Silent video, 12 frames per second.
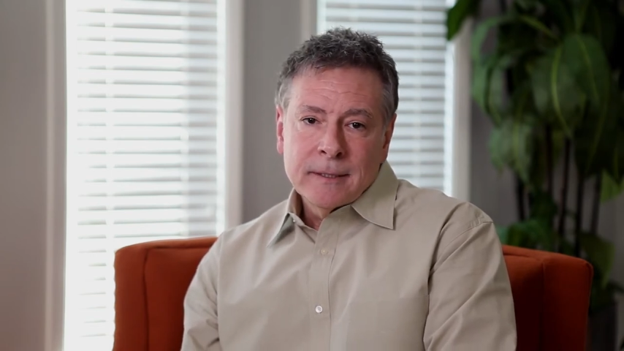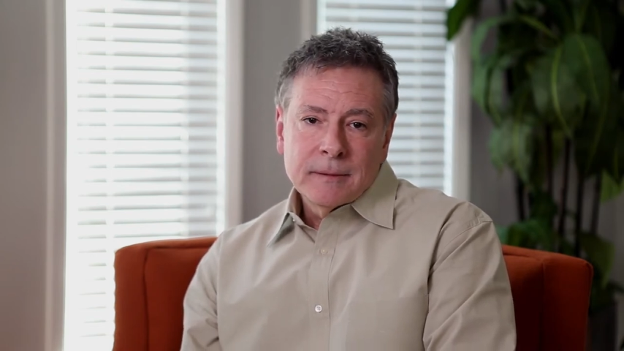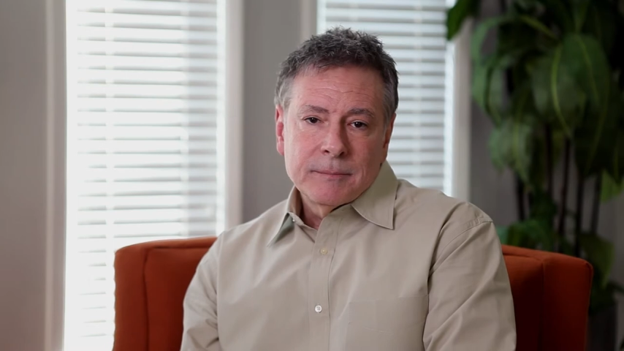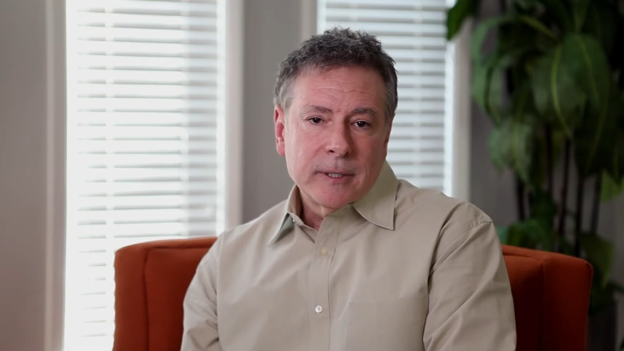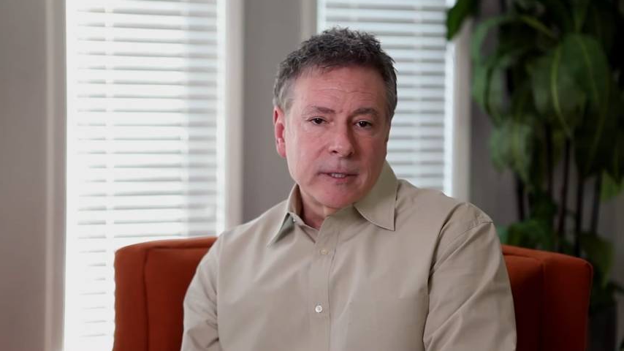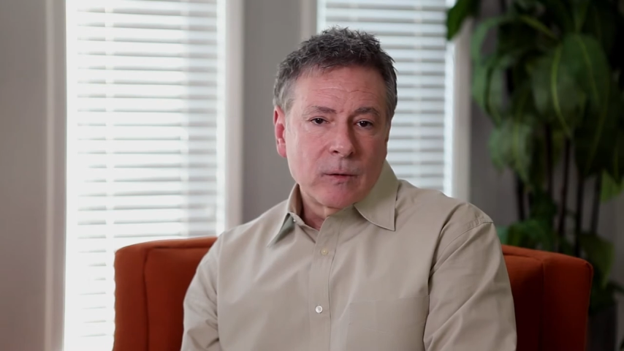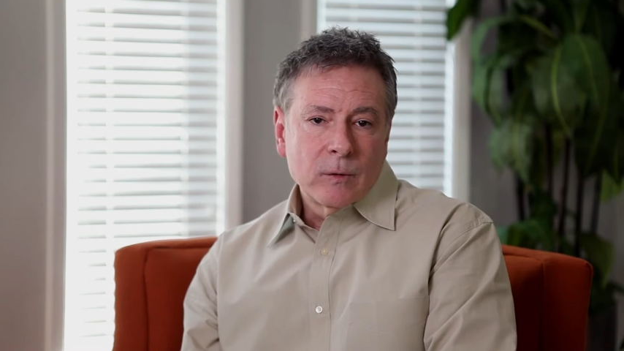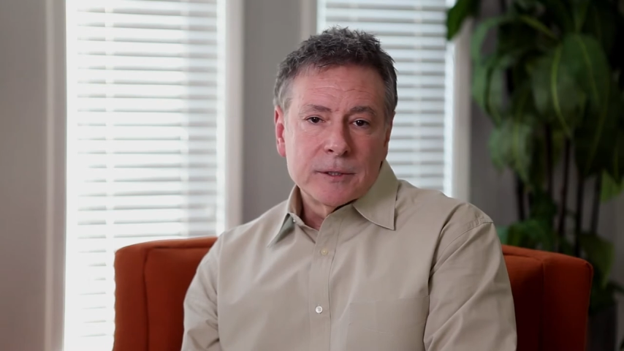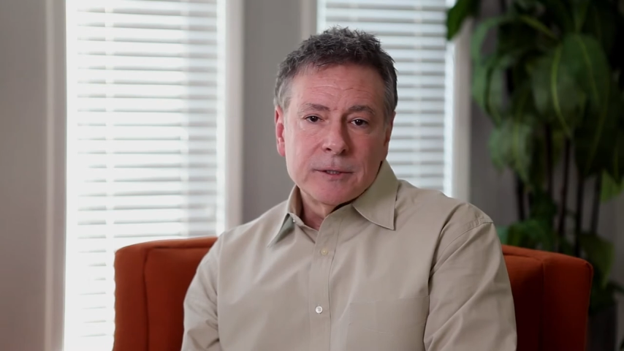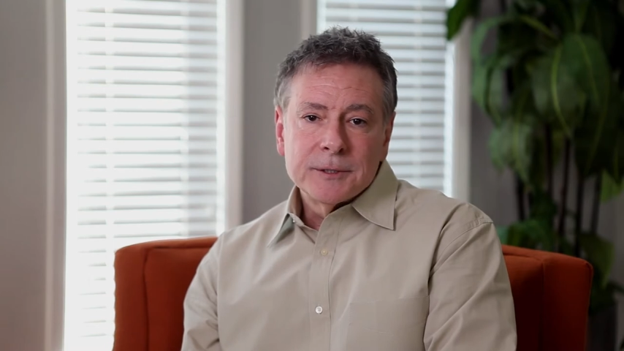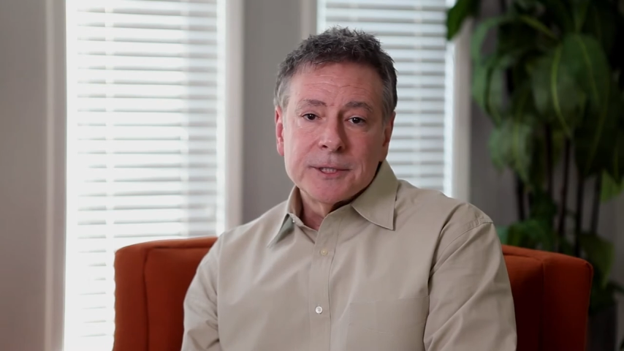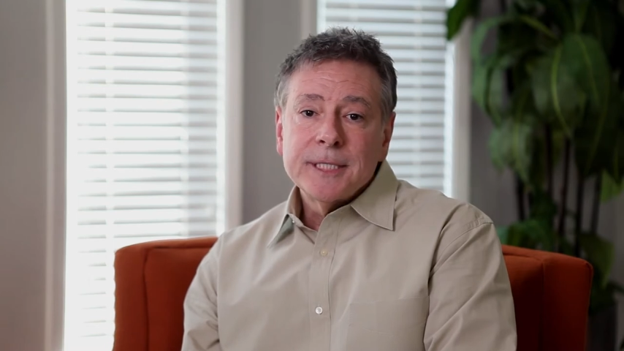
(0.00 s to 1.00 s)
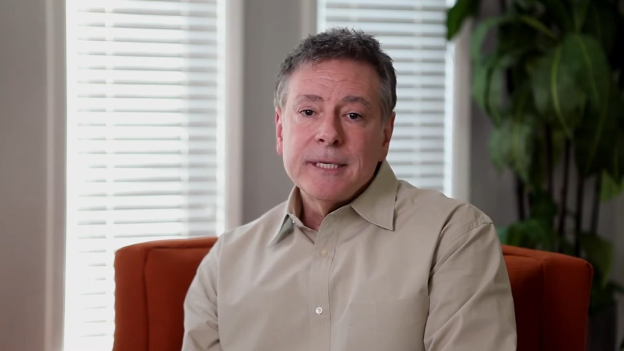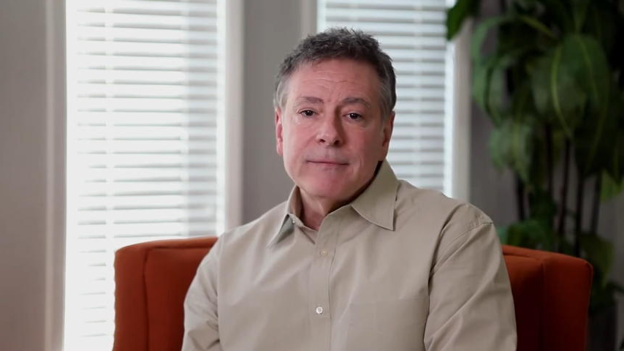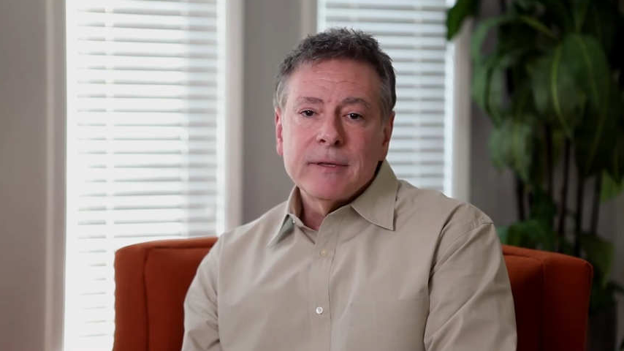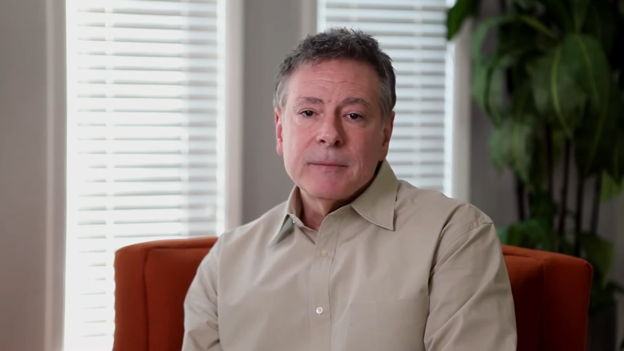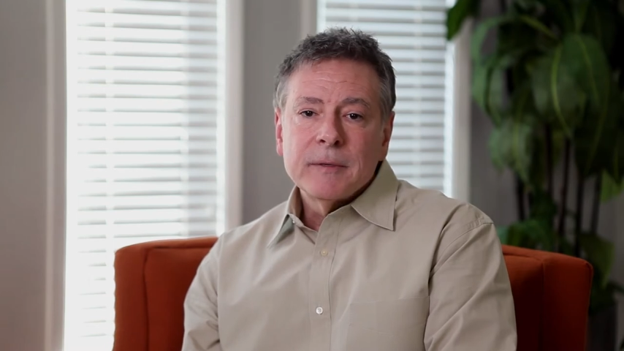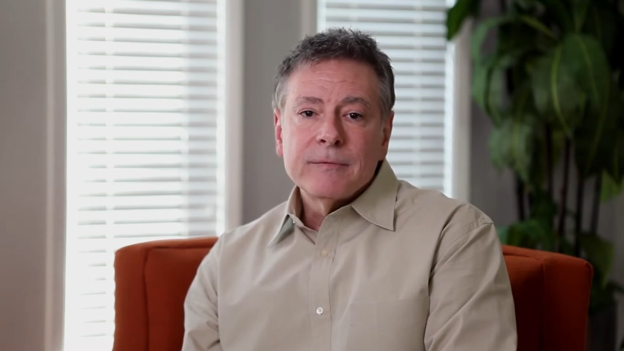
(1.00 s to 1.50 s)
But in order to
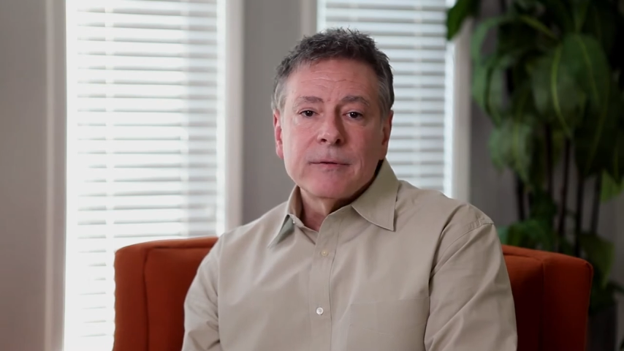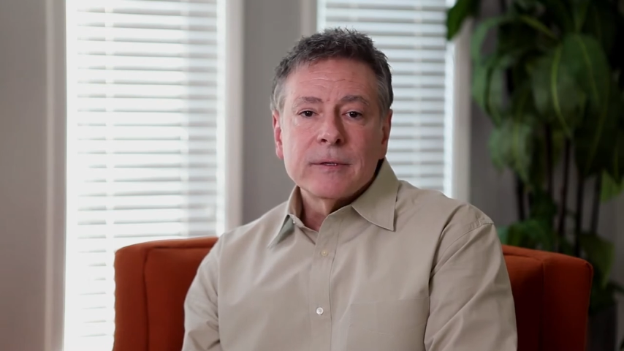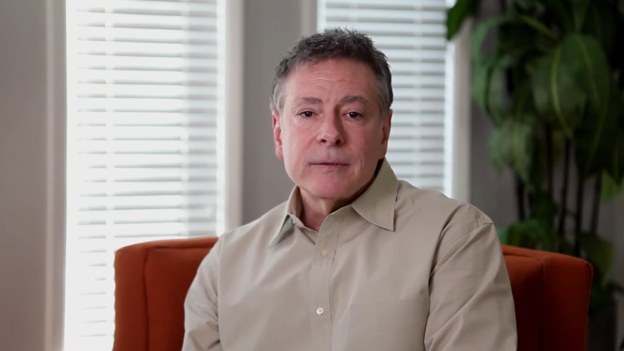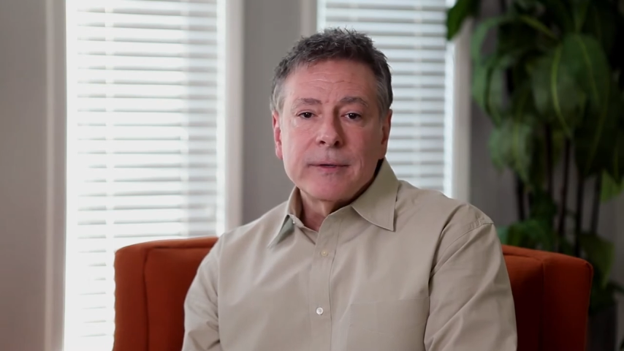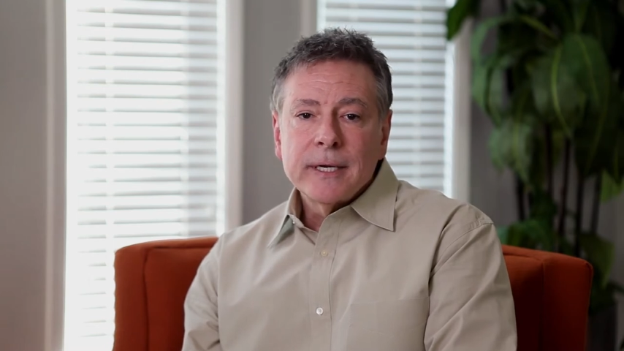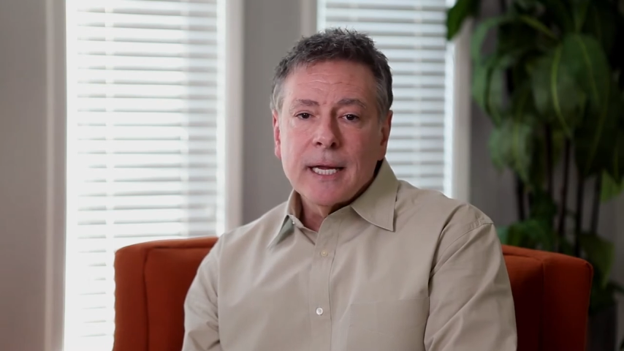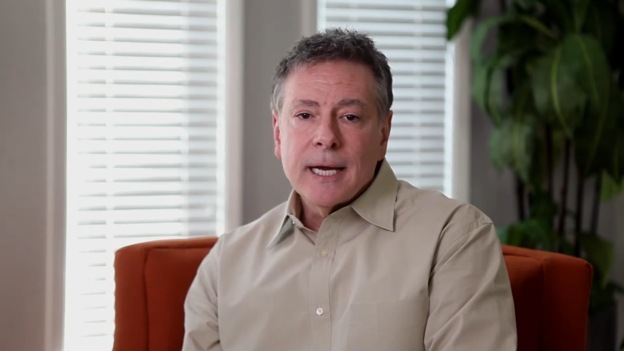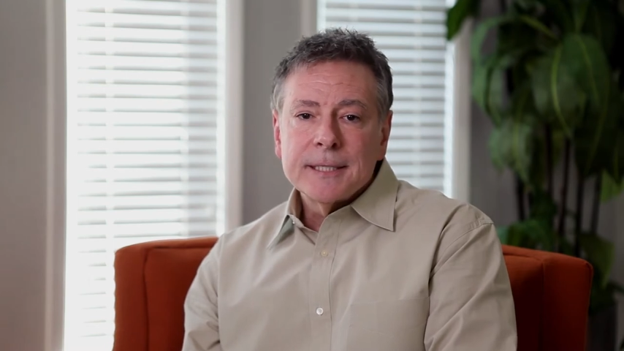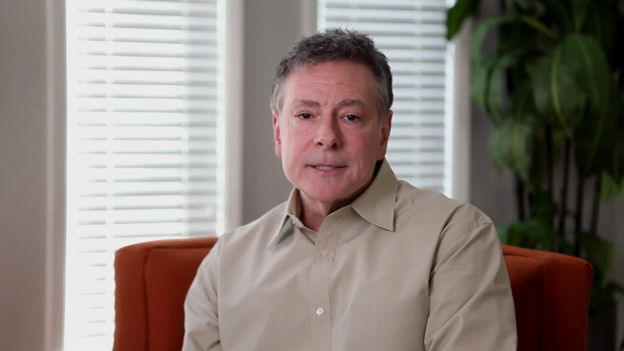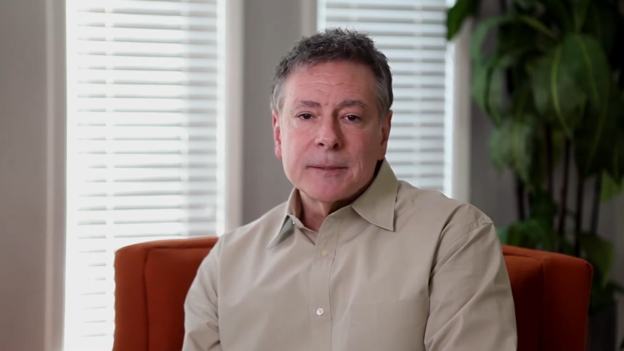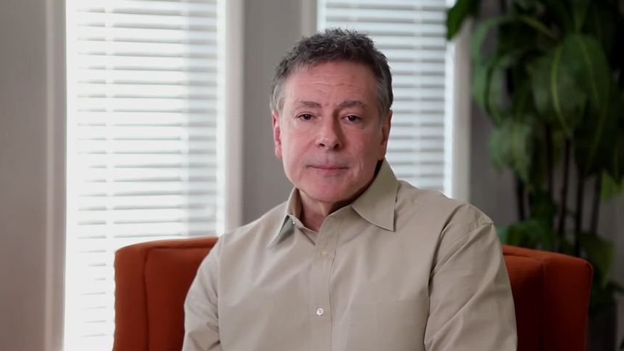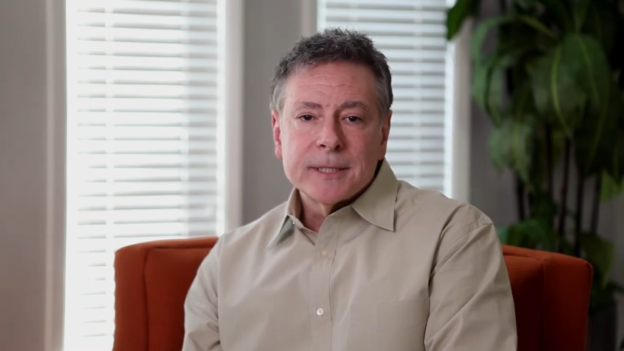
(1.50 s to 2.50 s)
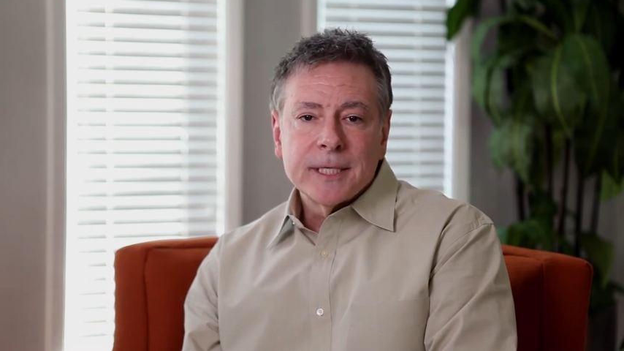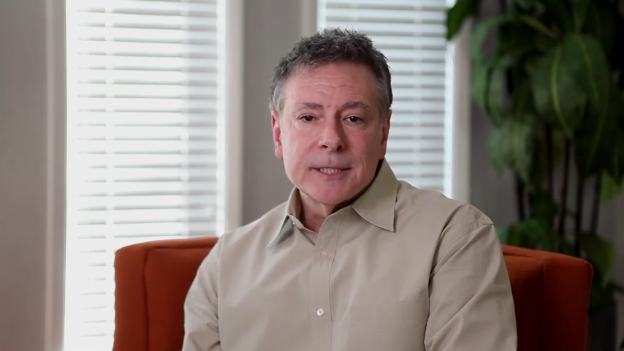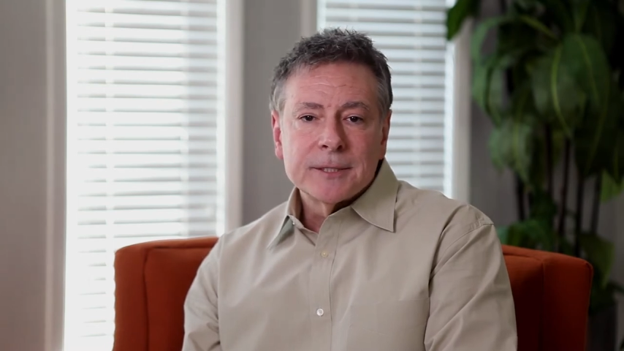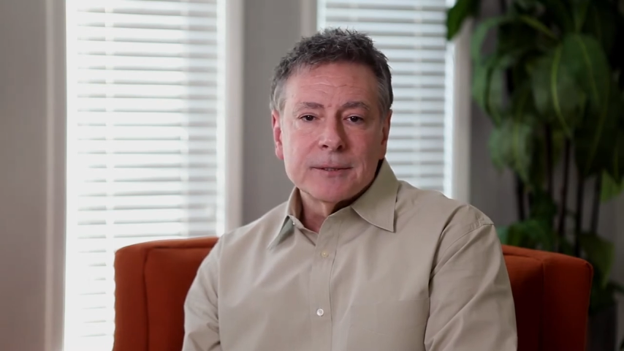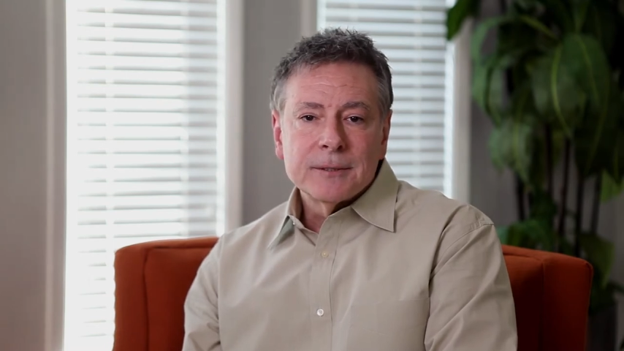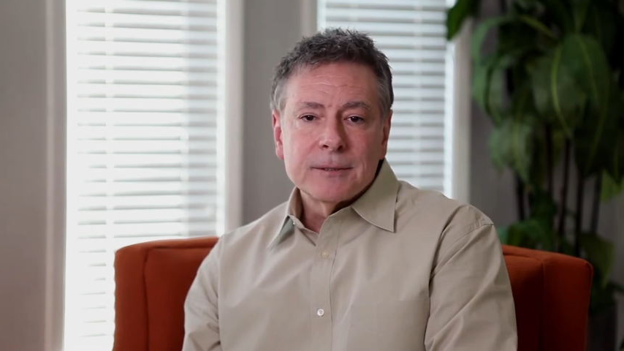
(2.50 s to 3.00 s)
achieve them and fully realize your
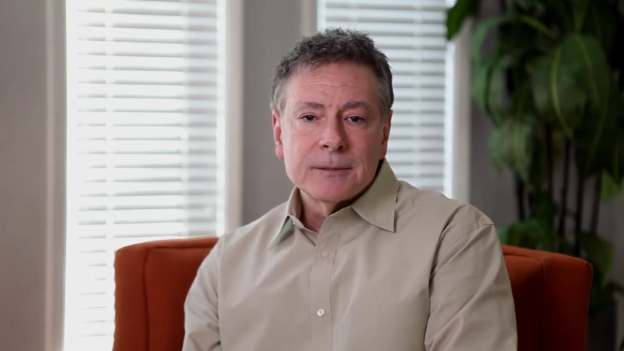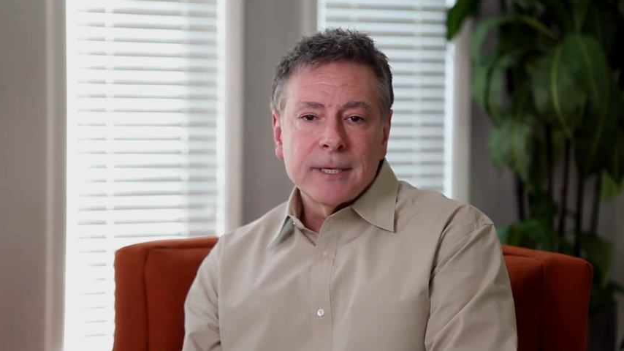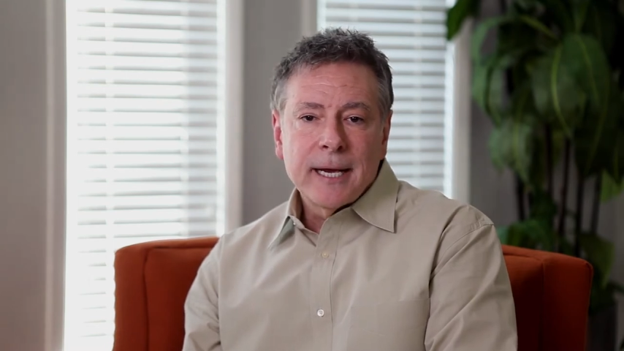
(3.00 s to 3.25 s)
potential,